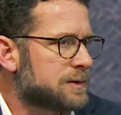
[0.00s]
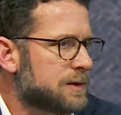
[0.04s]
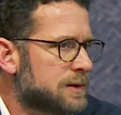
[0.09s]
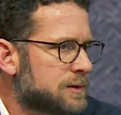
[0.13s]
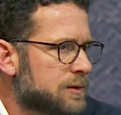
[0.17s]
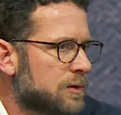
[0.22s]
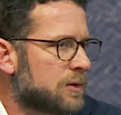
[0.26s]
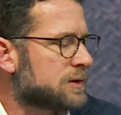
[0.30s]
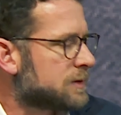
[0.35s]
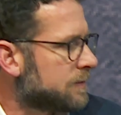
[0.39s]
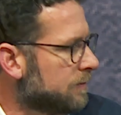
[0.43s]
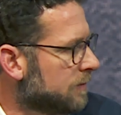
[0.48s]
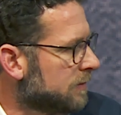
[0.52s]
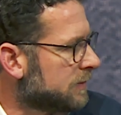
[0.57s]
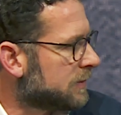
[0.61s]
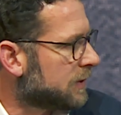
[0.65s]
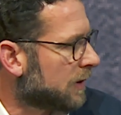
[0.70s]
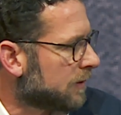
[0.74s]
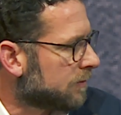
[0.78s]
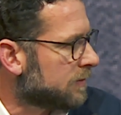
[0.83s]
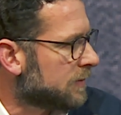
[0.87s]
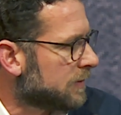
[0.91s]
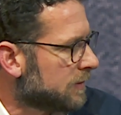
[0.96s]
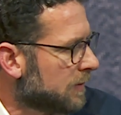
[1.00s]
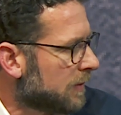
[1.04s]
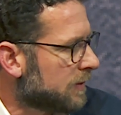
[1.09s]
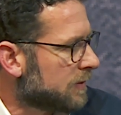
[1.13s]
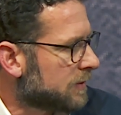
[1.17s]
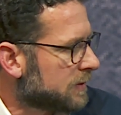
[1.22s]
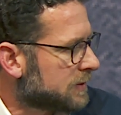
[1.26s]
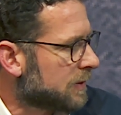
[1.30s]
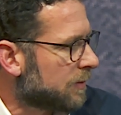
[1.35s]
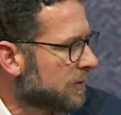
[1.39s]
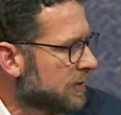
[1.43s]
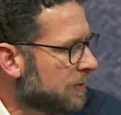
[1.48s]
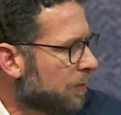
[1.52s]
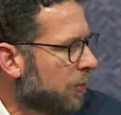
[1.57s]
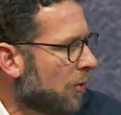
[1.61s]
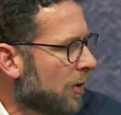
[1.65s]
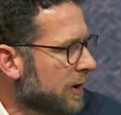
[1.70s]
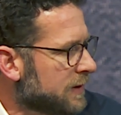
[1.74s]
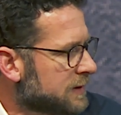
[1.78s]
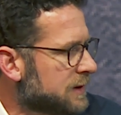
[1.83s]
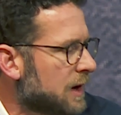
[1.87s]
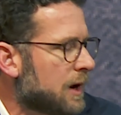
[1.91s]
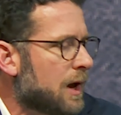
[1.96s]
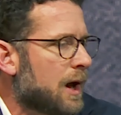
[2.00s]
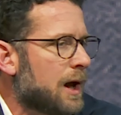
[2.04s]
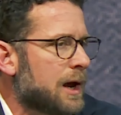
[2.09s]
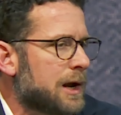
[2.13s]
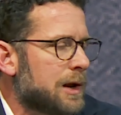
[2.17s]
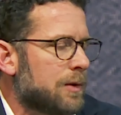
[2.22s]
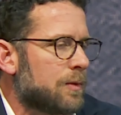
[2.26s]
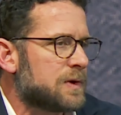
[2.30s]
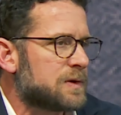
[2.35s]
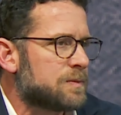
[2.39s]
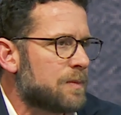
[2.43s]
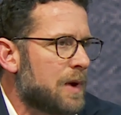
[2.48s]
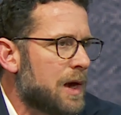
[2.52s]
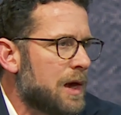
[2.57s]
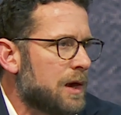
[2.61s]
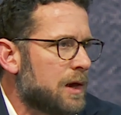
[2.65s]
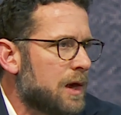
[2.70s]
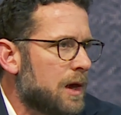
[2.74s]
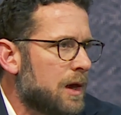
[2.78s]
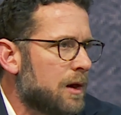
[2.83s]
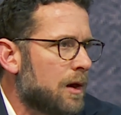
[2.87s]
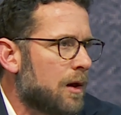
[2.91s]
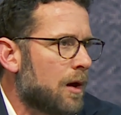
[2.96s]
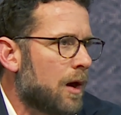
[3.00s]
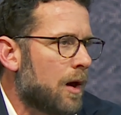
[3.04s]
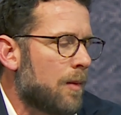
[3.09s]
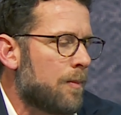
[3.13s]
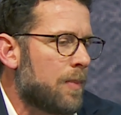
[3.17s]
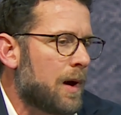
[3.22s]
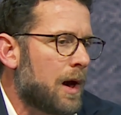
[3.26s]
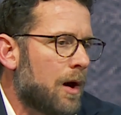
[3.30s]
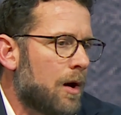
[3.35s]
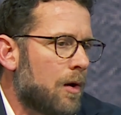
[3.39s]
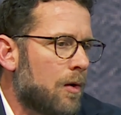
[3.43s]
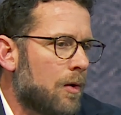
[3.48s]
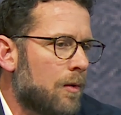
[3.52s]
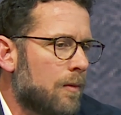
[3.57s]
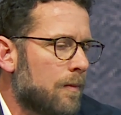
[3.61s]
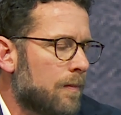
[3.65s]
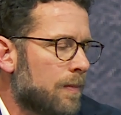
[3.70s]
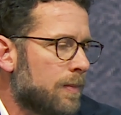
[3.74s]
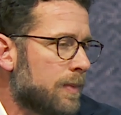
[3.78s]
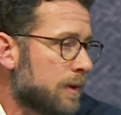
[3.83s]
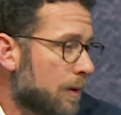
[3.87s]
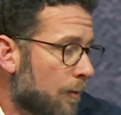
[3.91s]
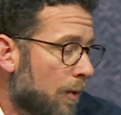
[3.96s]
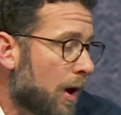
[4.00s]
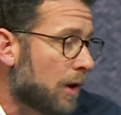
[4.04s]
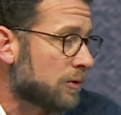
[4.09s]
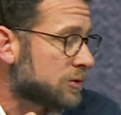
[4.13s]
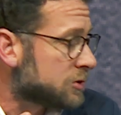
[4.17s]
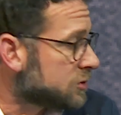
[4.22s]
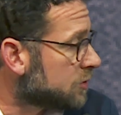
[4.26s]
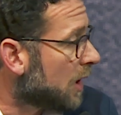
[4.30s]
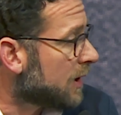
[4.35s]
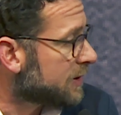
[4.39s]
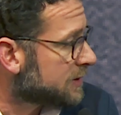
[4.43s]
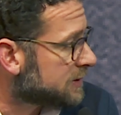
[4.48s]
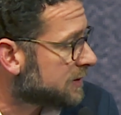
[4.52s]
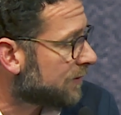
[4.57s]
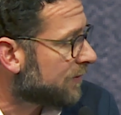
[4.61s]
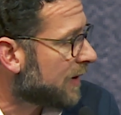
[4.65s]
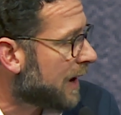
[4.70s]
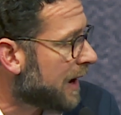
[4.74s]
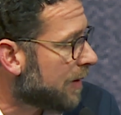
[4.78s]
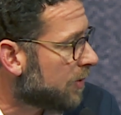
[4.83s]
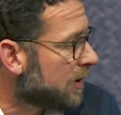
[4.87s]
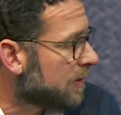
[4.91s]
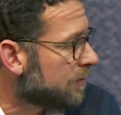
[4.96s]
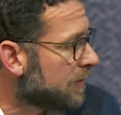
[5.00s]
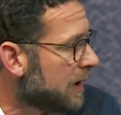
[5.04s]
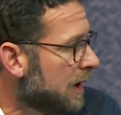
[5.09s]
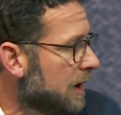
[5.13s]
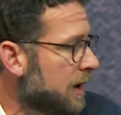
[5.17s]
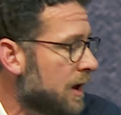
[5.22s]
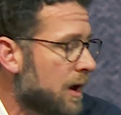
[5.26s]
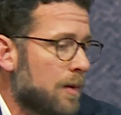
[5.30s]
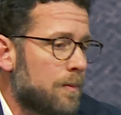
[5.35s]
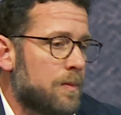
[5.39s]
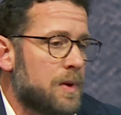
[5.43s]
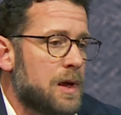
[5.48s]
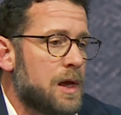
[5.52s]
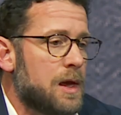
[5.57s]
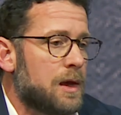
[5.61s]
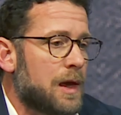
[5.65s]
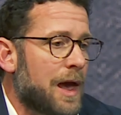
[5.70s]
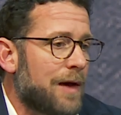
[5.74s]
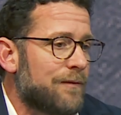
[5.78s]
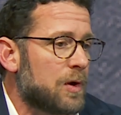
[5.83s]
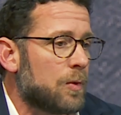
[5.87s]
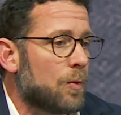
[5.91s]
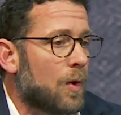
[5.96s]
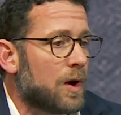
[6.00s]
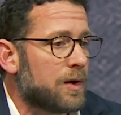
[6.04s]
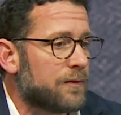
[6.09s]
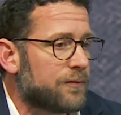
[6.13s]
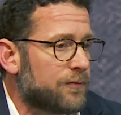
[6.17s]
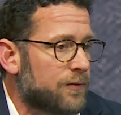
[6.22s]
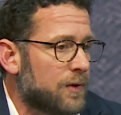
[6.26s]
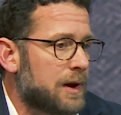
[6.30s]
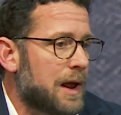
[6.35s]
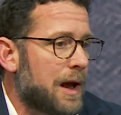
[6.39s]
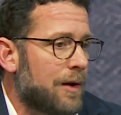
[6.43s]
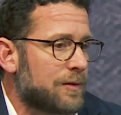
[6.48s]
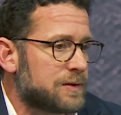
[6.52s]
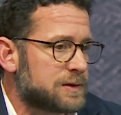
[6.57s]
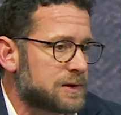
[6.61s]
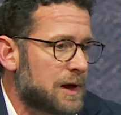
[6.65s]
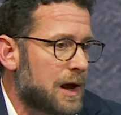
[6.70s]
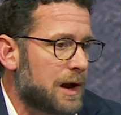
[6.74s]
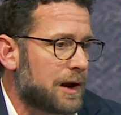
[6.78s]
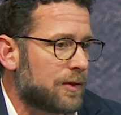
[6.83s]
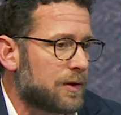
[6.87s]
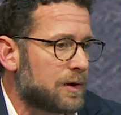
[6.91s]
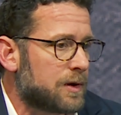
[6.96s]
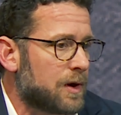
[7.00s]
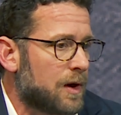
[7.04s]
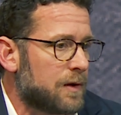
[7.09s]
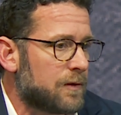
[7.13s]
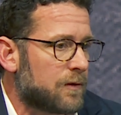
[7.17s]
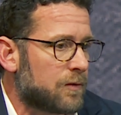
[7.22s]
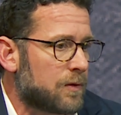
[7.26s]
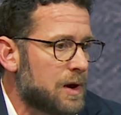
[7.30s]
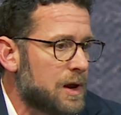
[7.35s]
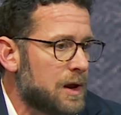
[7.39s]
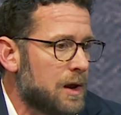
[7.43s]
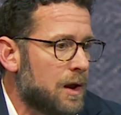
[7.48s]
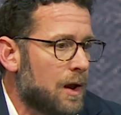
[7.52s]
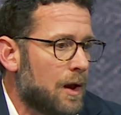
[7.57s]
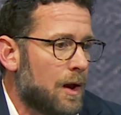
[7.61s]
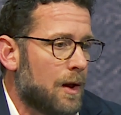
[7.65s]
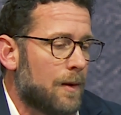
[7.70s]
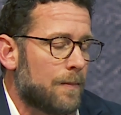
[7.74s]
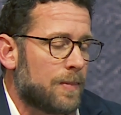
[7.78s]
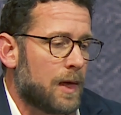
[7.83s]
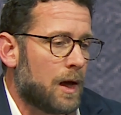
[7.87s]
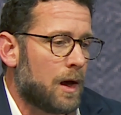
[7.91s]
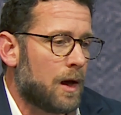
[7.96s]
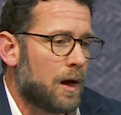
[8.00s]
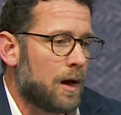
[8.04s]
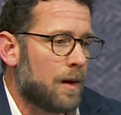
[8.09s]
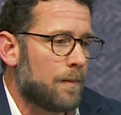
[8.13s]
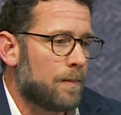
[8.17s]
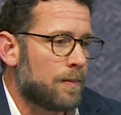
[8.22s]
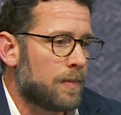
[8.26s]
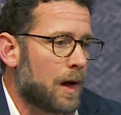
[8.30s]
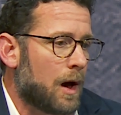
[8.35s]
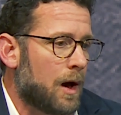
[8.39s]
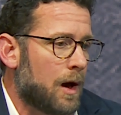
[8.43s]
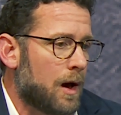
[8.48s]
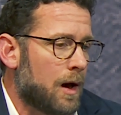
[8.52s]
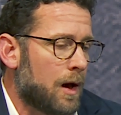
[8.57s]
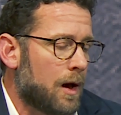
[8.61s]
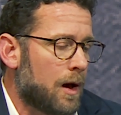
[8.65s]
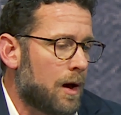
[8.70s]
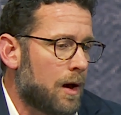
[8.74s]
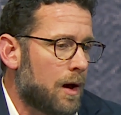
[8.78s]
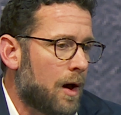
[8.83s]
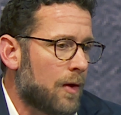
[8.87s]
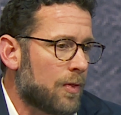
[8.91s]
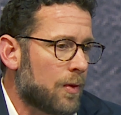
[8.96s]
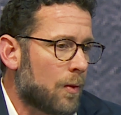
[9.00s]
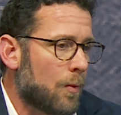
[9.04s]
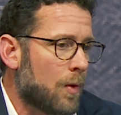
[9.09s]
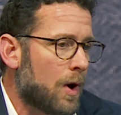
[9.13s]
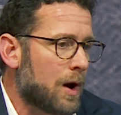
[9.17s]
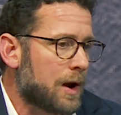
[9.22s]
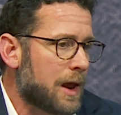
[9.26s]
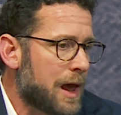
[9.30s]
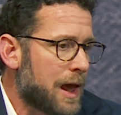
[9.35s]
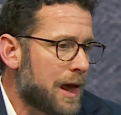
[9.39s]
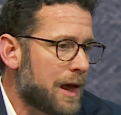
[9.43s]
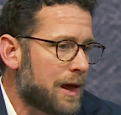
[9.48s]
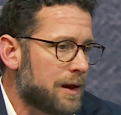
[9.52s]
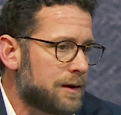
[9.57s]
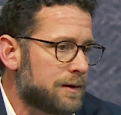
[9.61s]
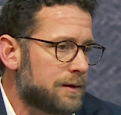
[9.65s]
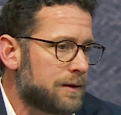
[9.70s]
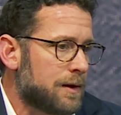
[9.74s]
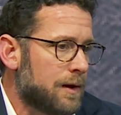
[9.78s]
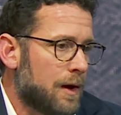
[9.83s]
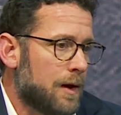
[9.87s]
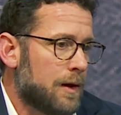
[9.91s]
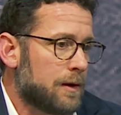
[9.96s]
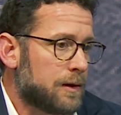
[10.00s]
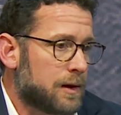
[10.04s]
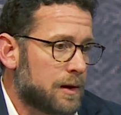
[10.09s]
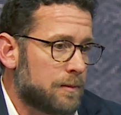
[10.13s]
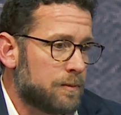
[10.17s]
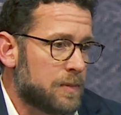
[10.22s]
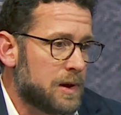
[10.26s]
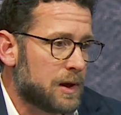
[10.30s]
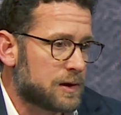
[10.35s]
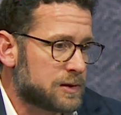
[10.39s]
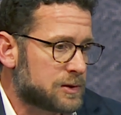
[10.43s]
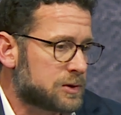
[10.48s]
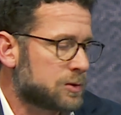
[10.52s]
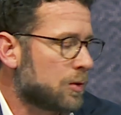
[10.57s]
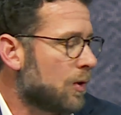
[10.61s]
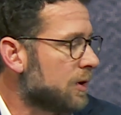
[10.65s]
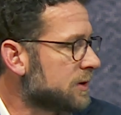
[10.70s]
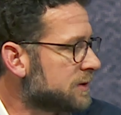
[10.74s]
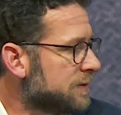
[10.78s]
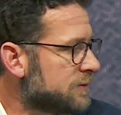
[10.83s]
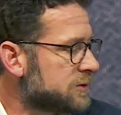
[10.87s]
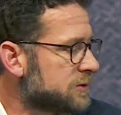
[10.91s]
this goes to some of the points that Ida was making about, well, trust of hybrid media, having one foot outside of the country, on the one hand, can be a source of